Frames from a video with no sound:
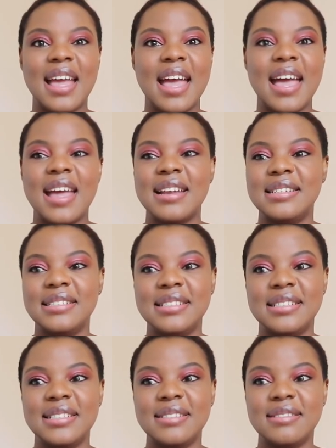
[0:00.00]
And
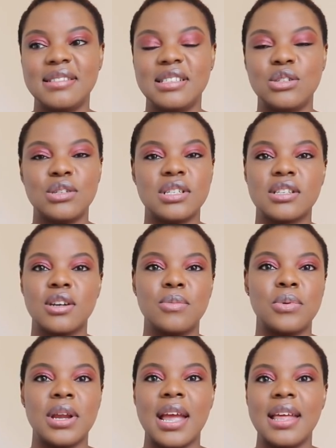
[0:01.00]
she was just gonna
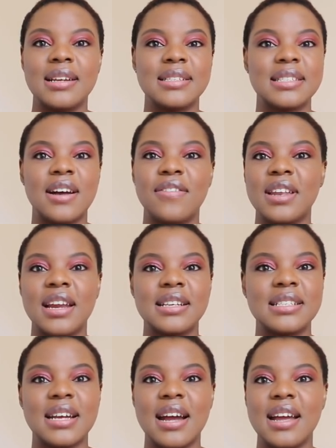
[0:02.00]
bring Aiden stuff the
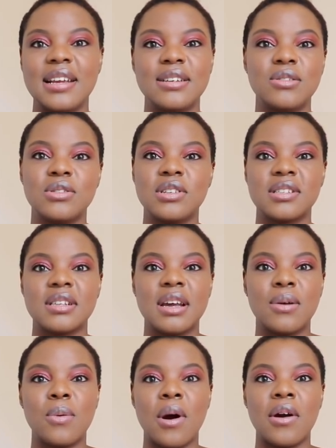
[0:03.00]
next day. She was just
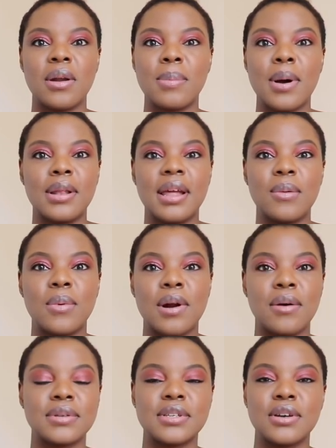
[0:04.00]
like worried about like what
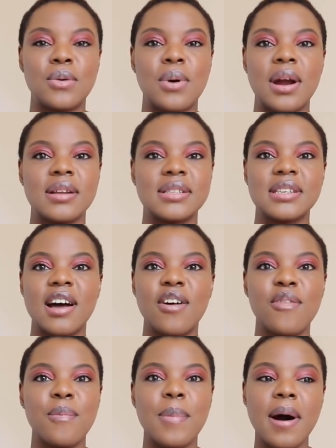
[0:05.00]
I was gonna wear and
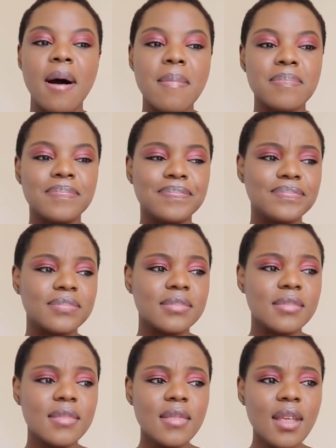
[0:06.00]
stuff. But
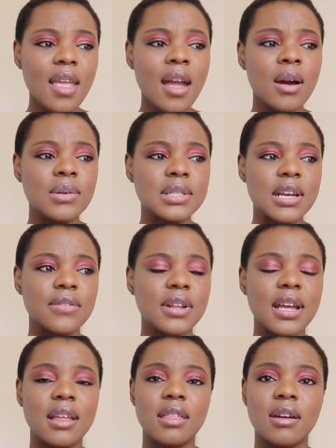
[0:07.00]
I was there for
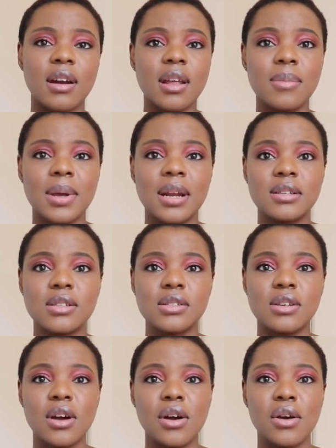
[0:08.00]
like 30 minutes or
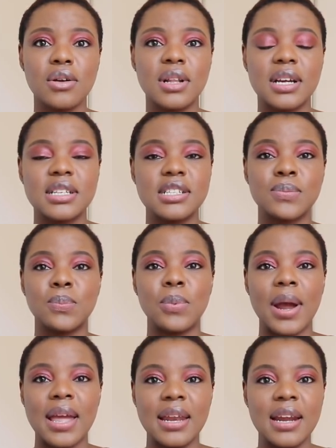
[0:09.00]
so, like just
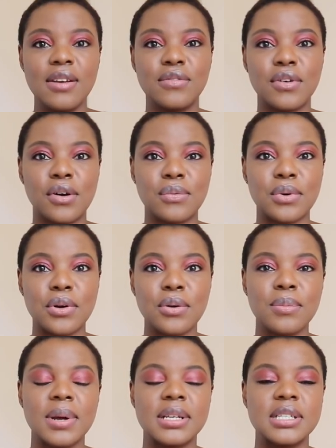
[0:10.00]
waiting for a
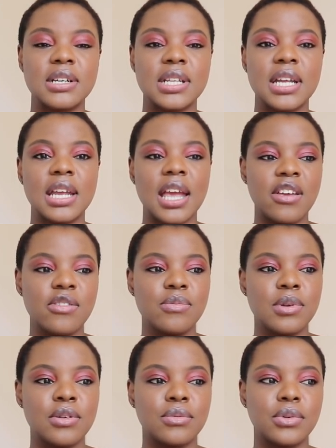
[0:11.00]
room until they
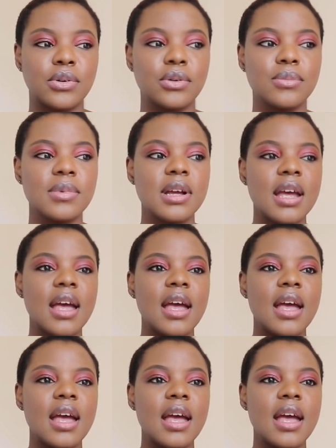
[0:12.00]
gave me a room.